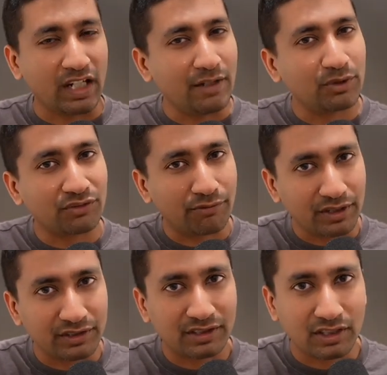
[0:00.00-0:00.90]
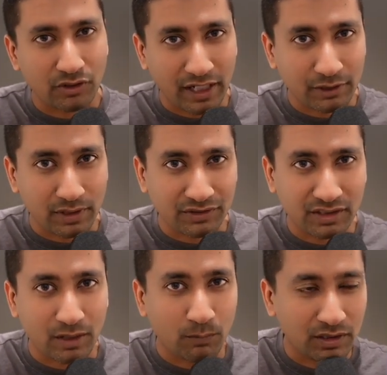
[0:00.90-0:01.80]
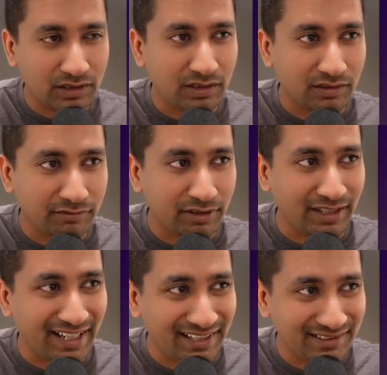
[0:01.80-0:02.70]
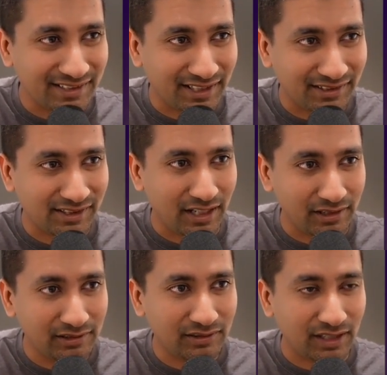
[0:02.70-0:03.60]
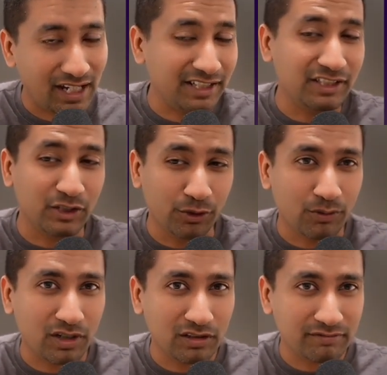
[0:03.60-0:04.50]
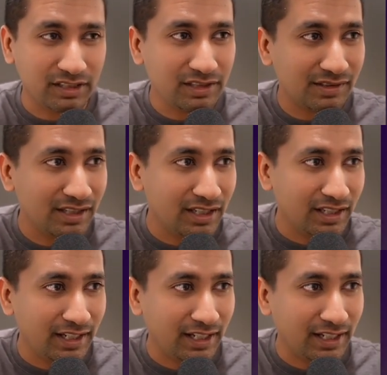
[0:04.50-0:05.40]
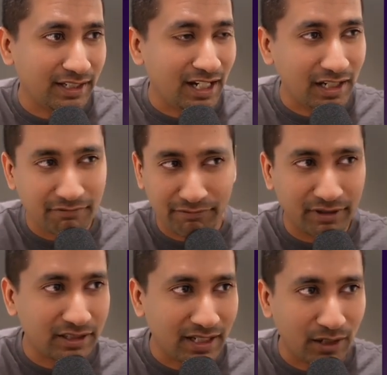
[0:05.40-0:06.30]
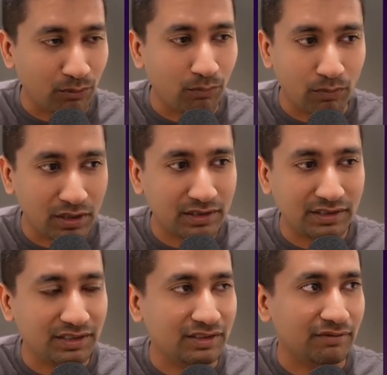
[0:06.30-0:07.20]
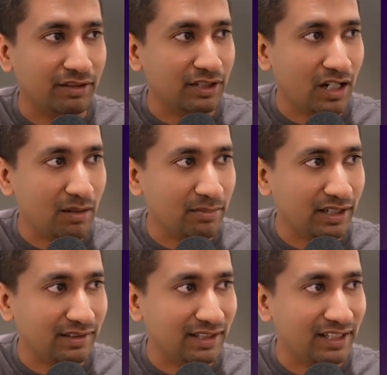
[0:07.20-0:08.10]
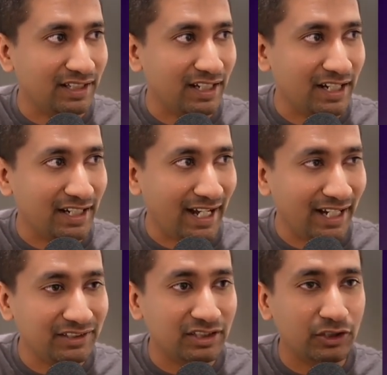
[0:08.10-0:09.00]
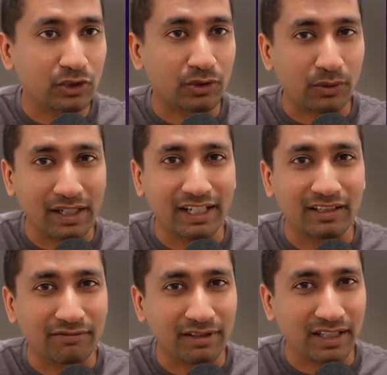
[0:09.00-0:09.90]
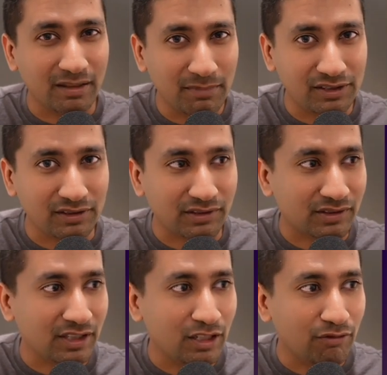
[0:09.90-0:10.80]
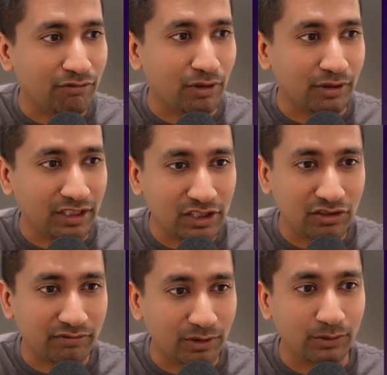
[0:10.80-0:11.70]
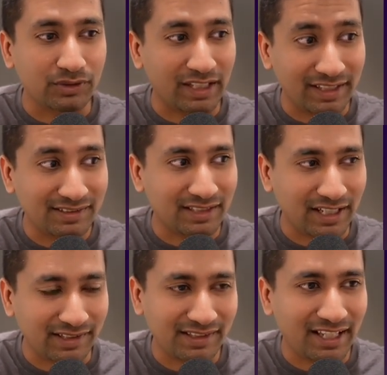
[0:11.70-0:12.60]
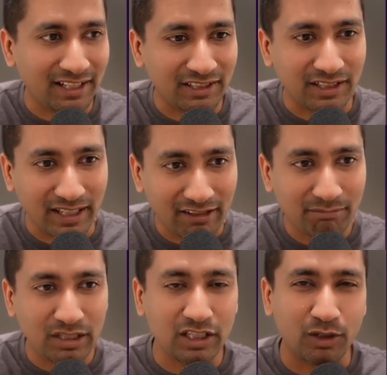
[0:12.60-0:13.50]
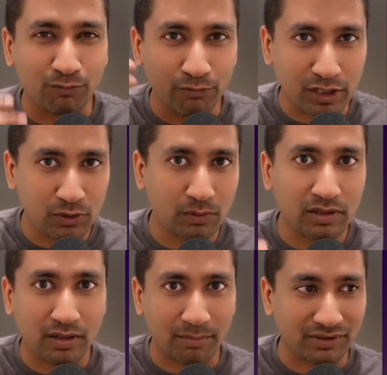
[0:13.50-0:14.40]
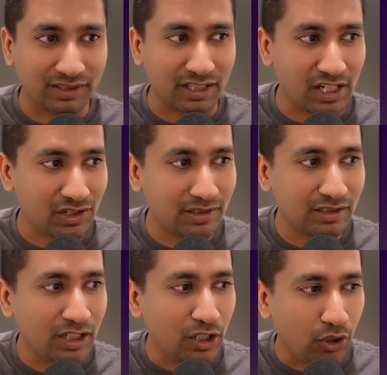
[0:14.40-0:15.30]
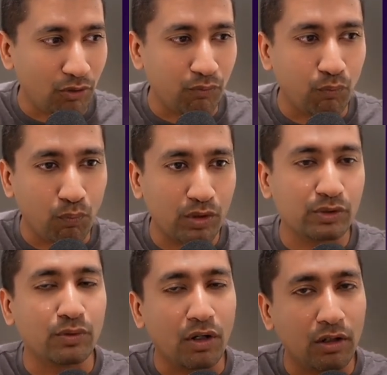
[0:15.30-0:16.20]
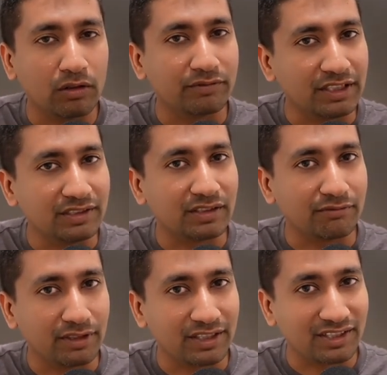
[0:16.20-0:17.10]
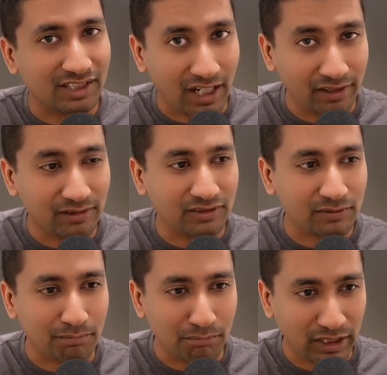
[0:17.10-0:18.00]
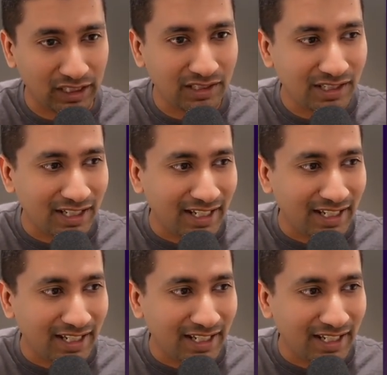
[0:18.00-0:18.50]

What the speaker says: I was first trying to understand what are the different aesthetic styles, I didn't know all of these. And I figured out what are these different topics, and then I asked it to create different images for each of those aesthetics, and it gave me a visual representation of what do all of these different styles mean.